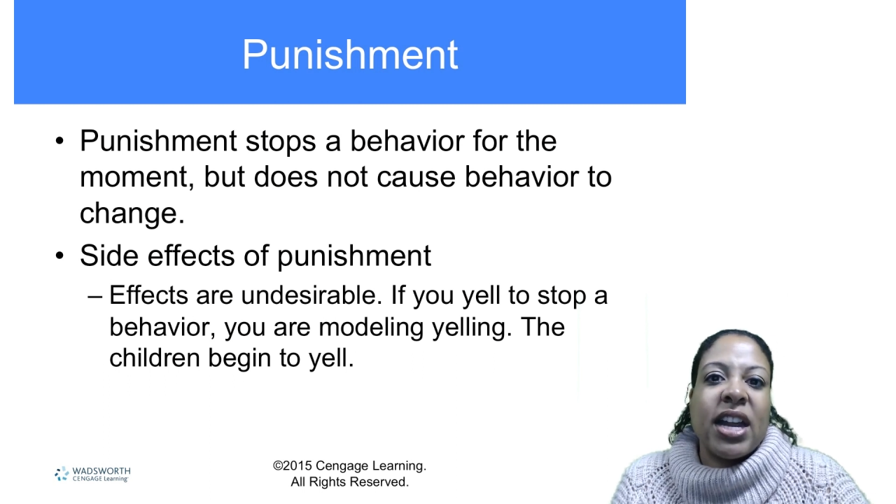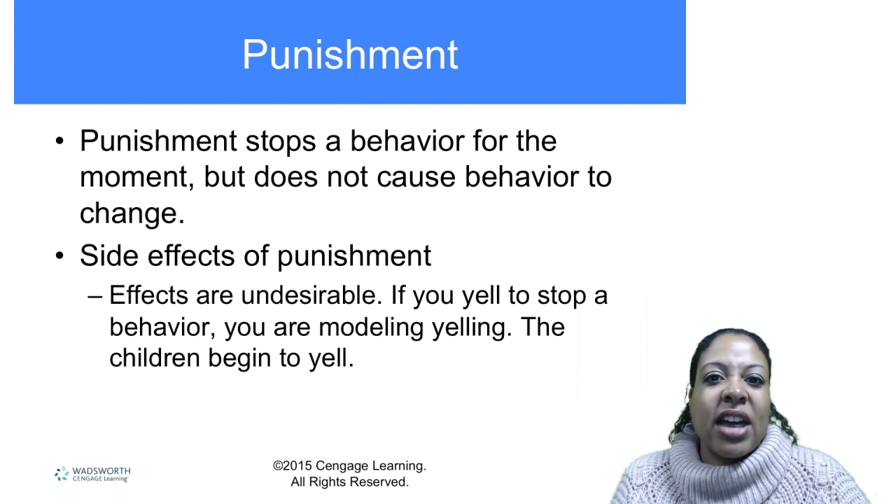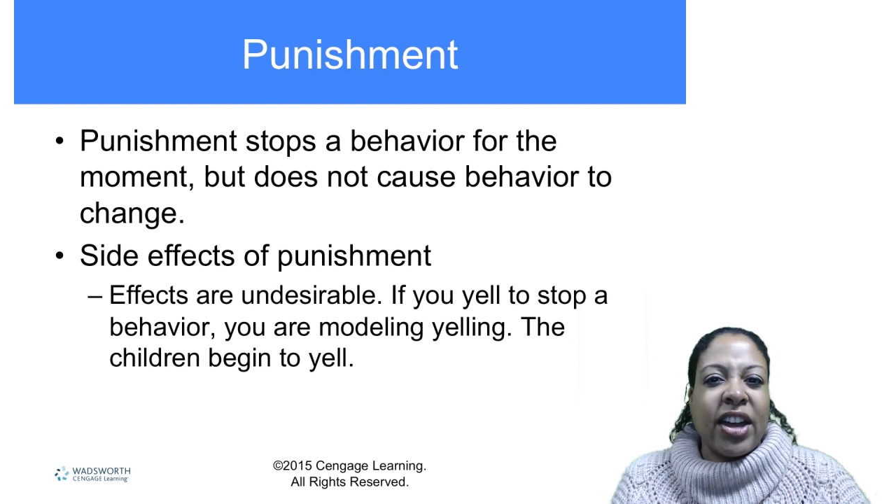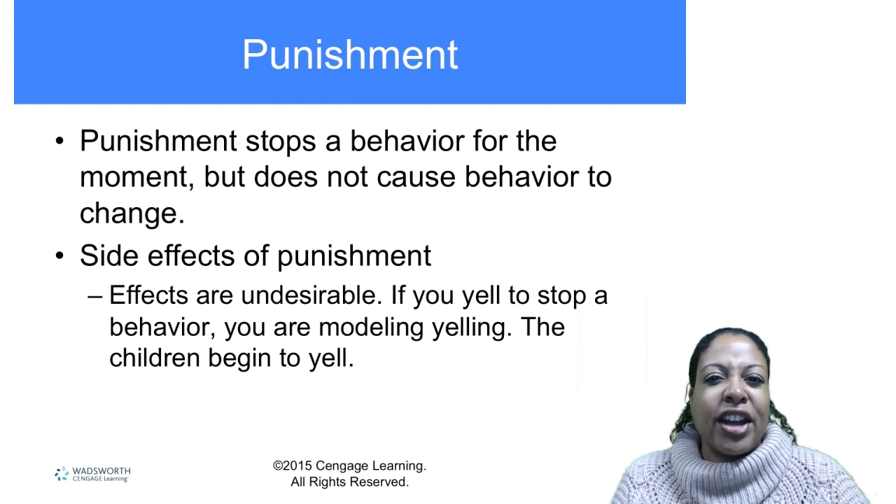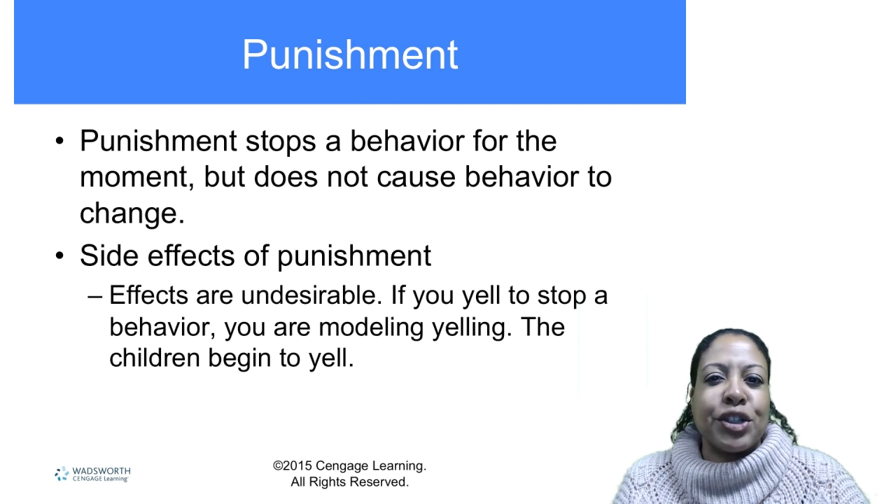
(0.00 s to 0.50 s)
I
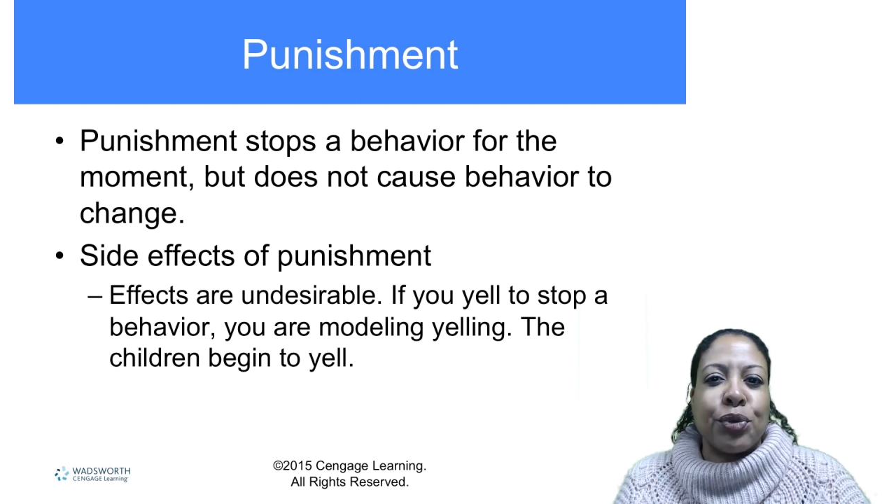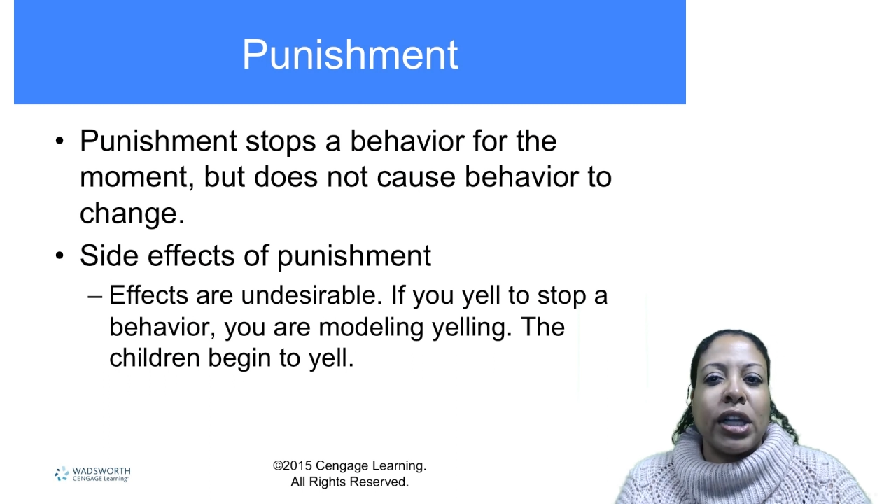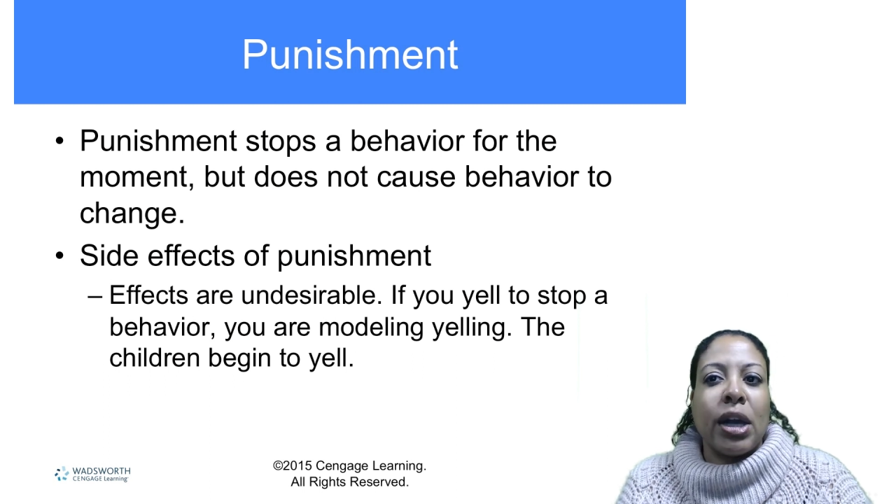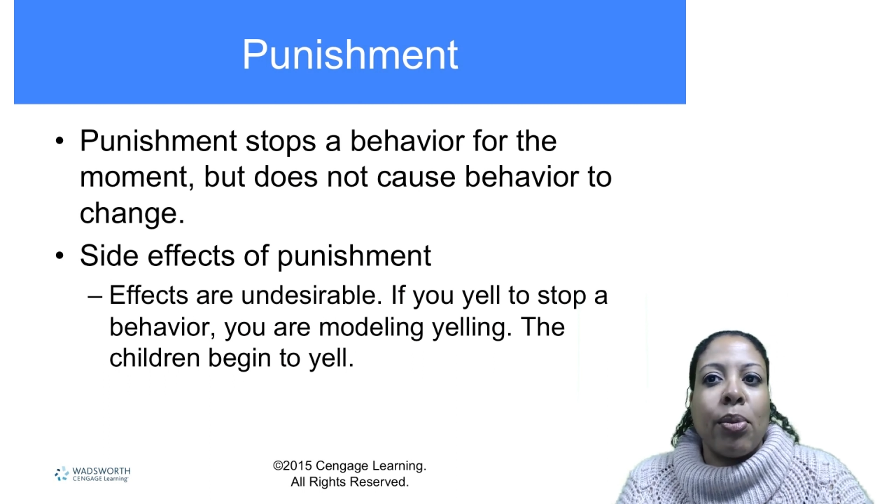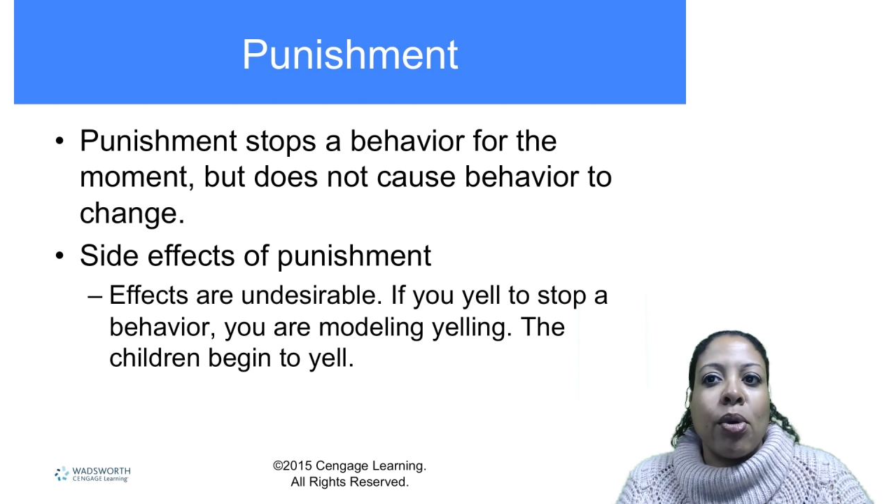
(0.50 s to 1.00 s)
think, is
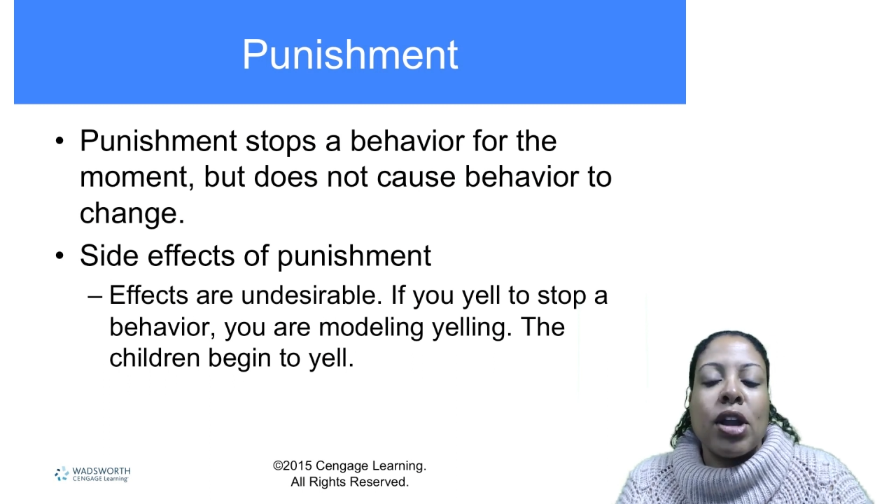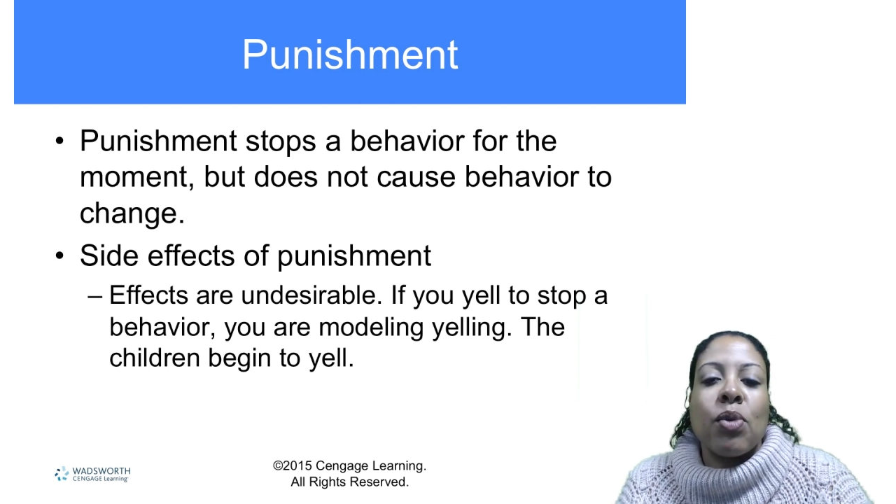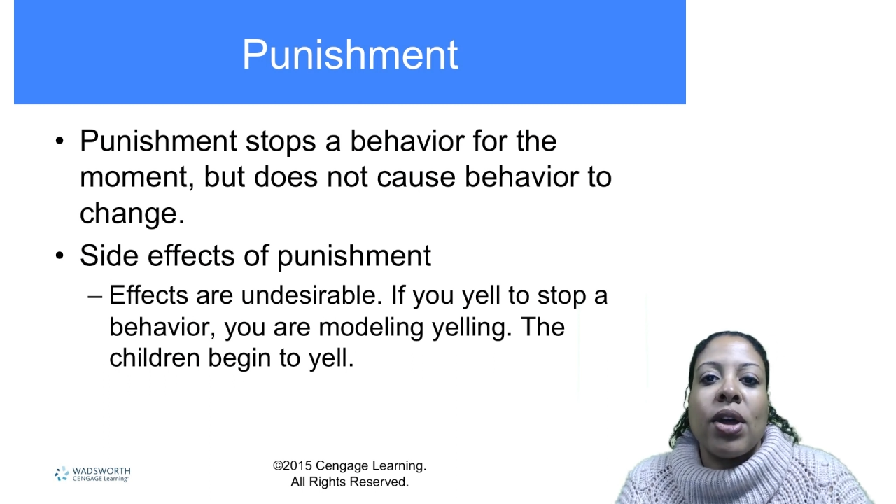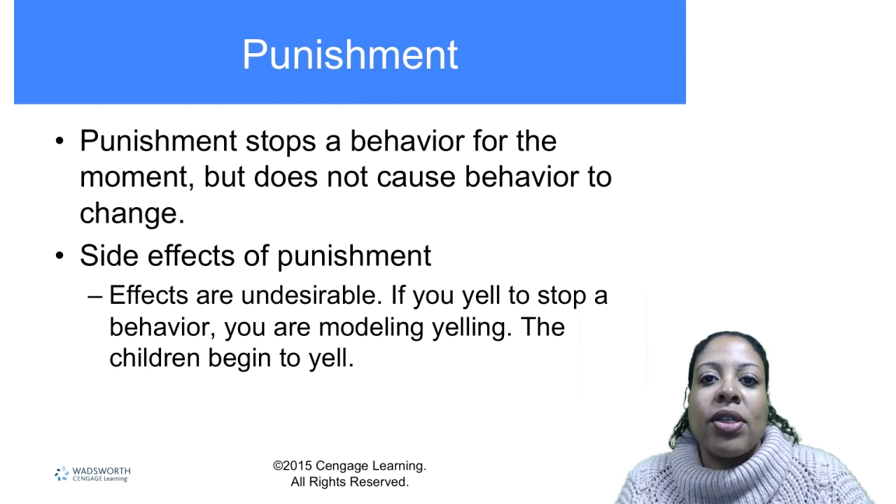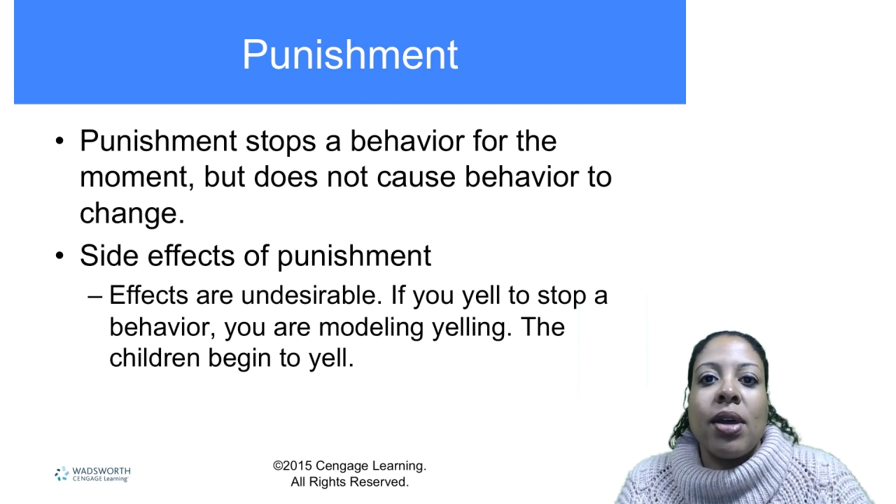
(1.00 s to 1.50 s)
really important
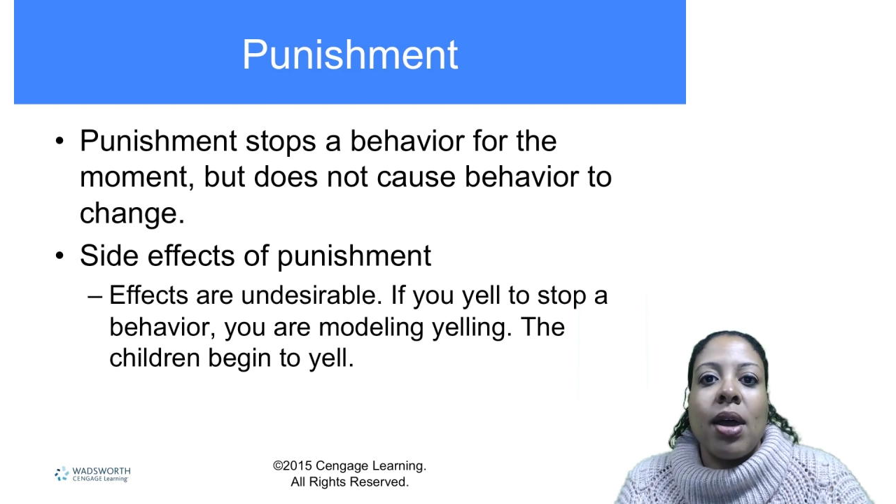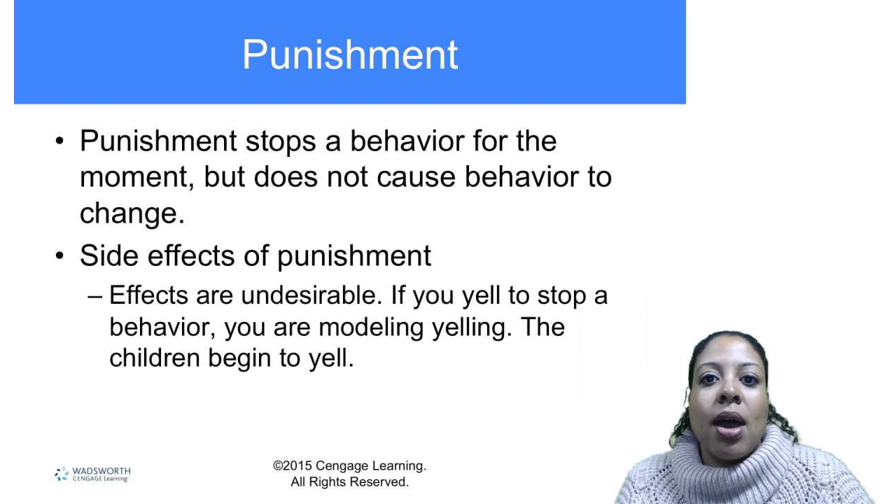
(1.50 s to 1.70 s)
with